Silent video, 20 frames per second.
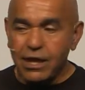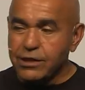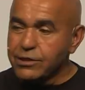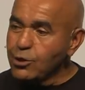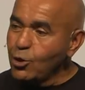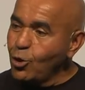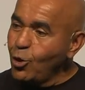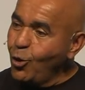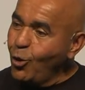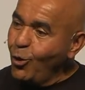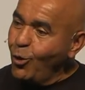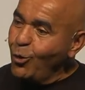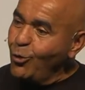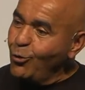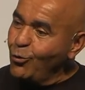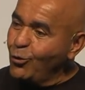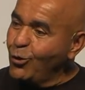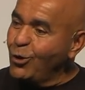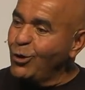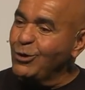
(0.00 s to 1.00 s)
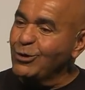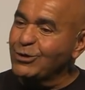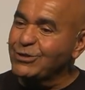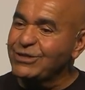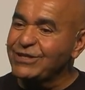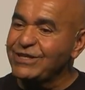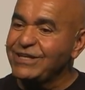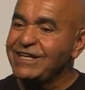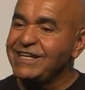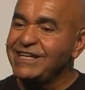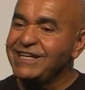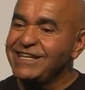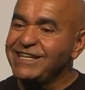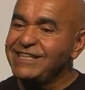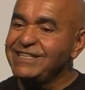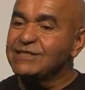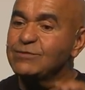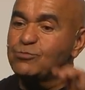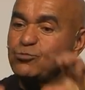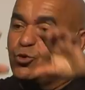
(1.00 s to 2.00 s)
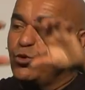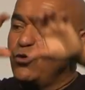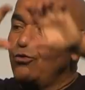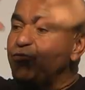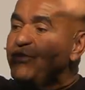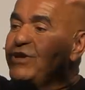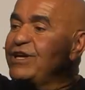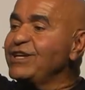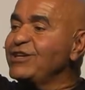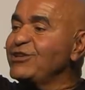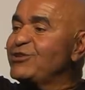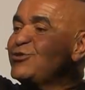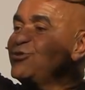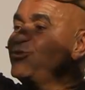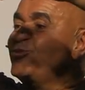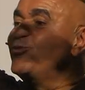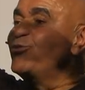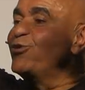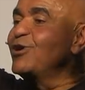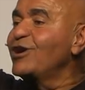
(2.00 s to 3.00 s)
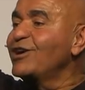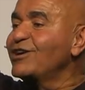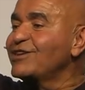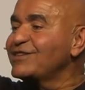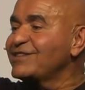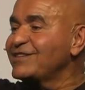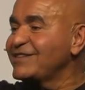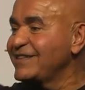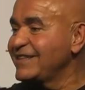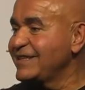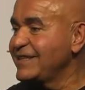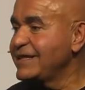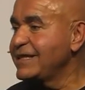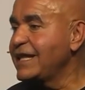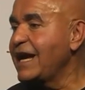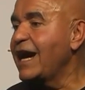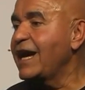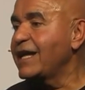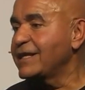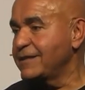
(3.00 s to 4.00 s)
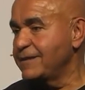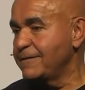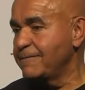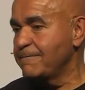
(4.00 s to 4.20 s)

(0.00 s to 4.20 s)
The whole world is moving towards that.